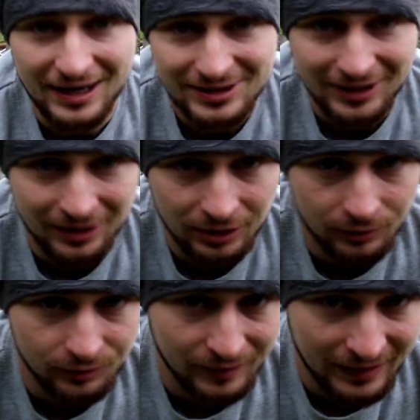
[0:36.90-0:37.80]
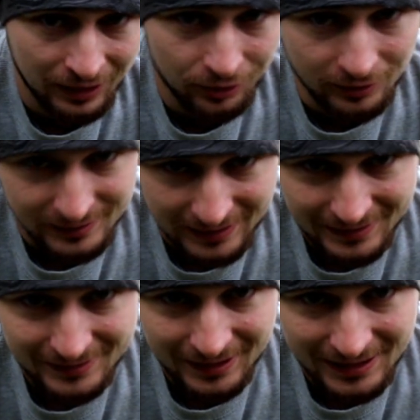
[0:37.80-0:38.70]
Actually, I don't know if I can call it
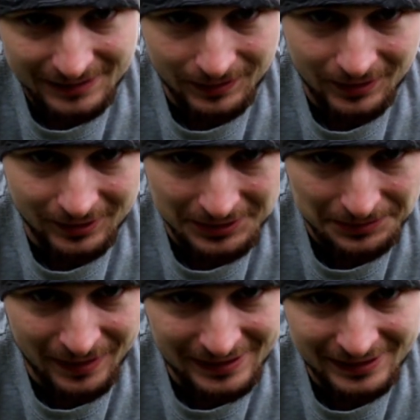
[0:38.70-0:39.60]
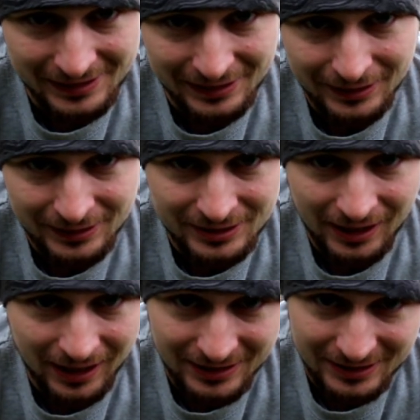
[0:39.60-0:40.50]
exercise, because basically
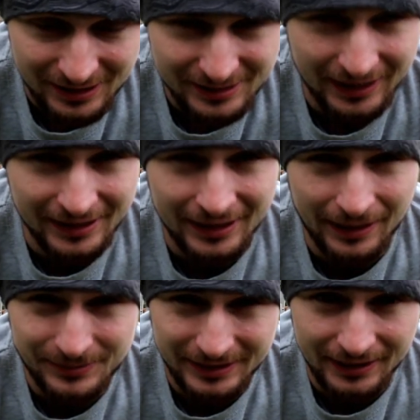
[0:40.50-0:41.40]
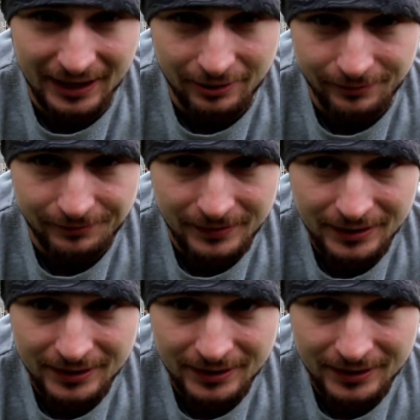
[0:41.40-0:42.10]
I just hanging upside down.